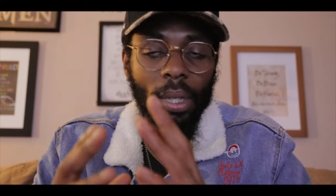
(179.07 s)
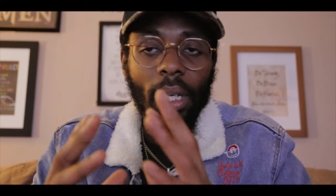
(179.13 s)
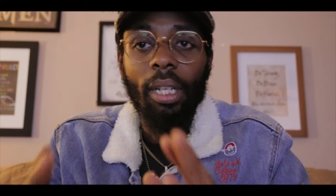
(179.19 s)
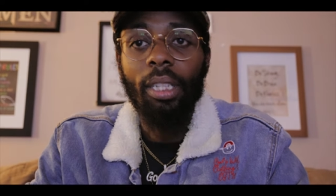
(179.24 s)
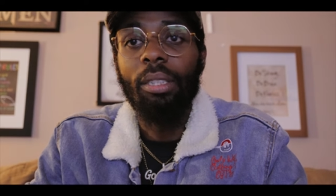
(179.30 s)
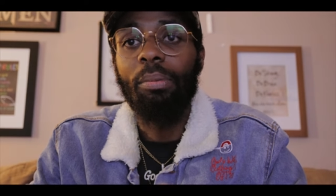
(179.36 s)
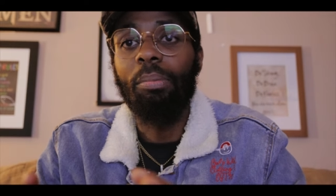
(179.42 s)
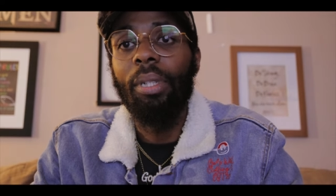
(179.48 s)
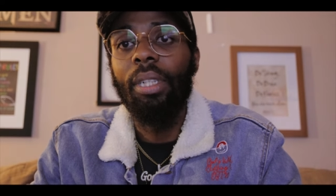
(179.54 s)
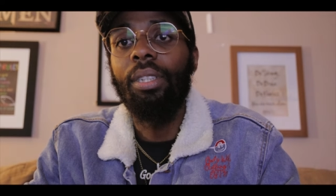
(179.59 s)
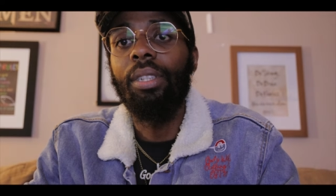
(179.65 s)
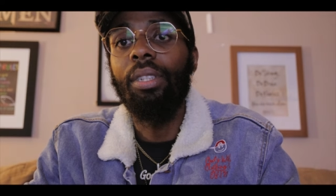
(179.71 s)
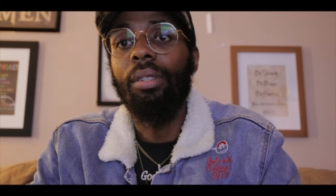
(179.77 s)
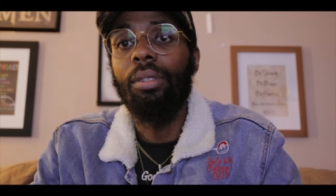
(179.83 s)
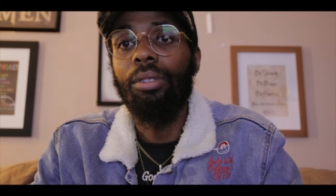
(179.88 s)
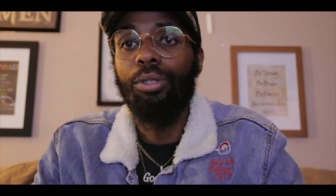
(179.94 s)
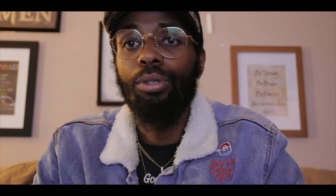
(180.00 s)
Us
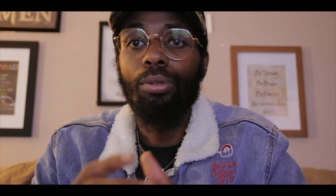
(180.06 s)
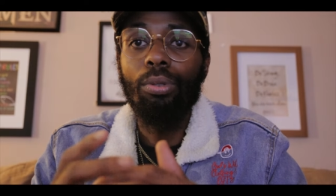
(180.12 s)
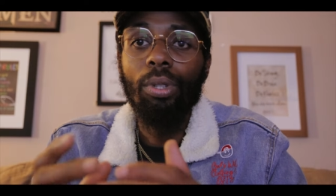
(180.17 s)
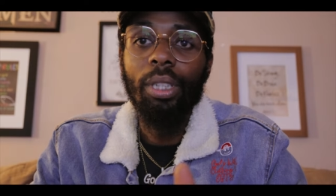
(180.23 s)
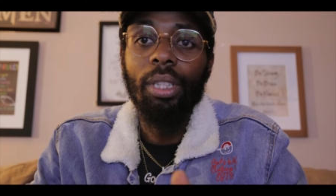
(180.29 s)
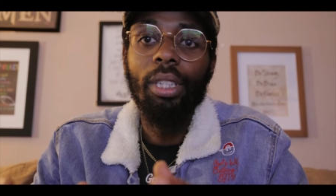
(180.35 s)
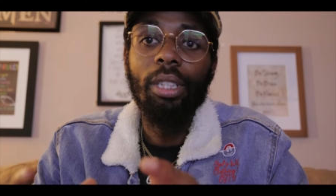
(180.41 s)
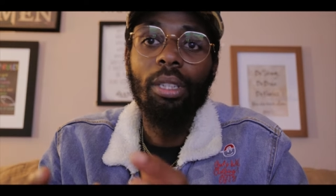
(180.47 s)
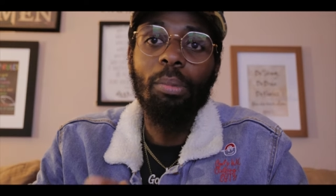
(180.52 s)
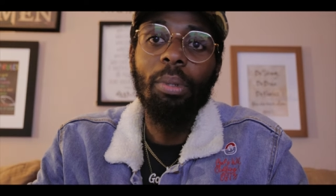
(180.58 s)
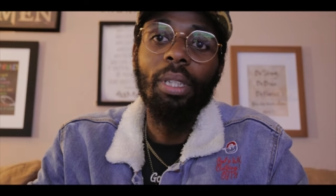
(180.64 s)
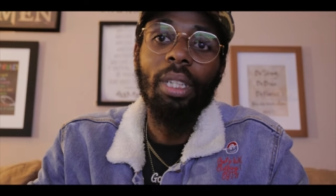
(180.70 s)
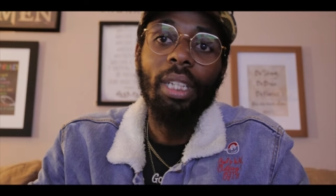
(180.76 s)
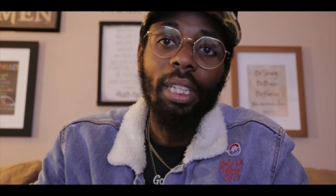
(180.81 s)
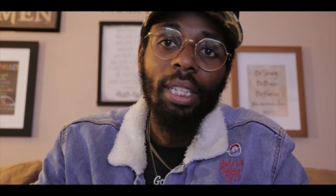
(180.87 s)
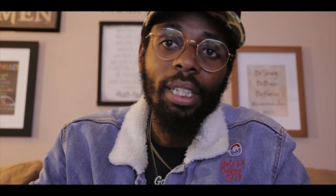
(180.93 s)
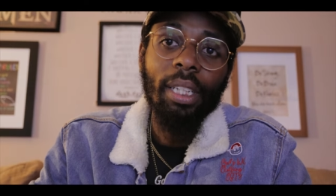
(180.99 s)
men truly need to be
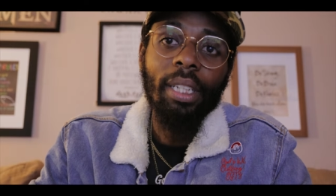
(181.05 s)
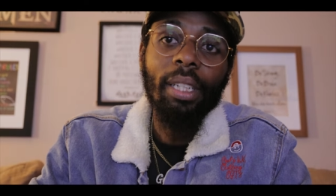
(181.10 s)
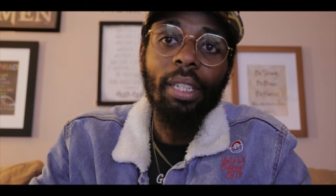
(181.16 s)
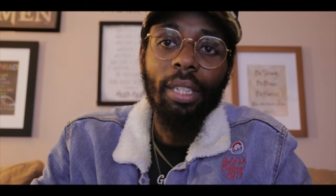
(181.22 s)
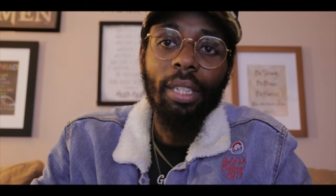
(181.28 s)
leading